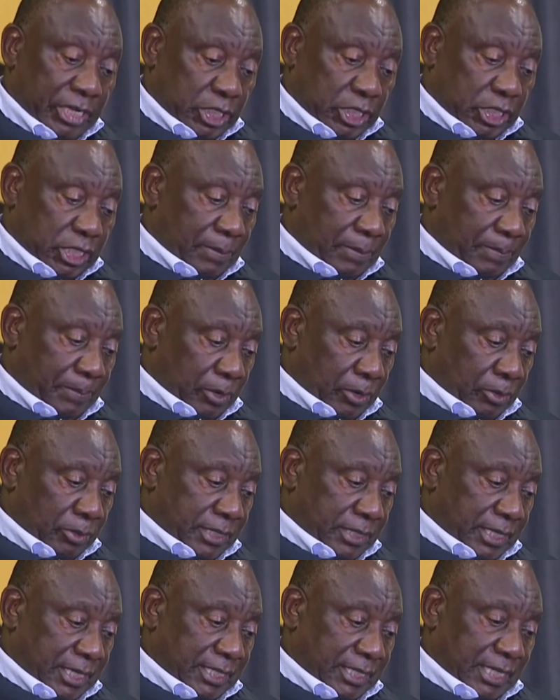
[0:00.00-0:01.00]
to
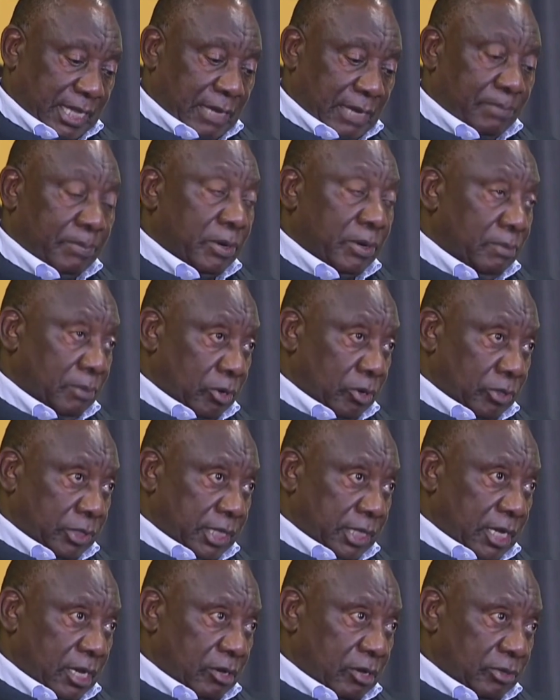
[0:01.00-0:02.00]
enrich the process
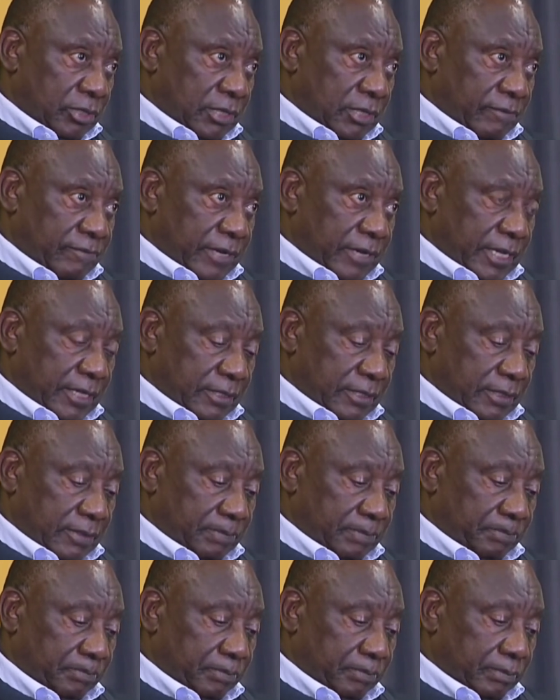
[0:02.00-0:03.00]
and promote
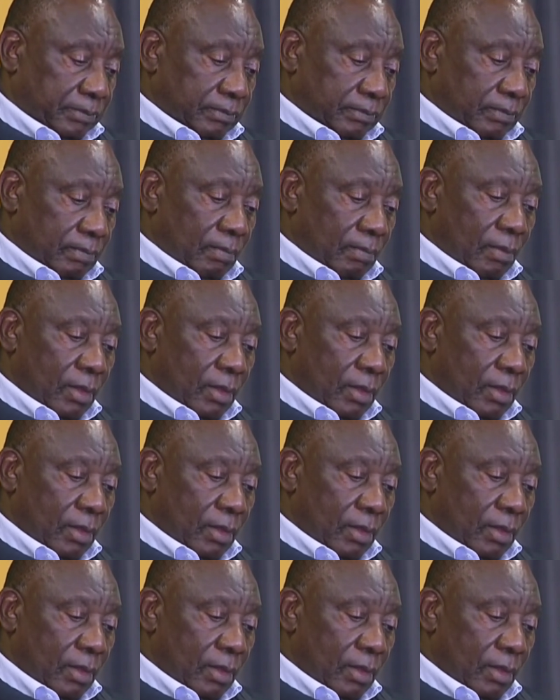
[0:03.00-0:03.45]
inclusiveness.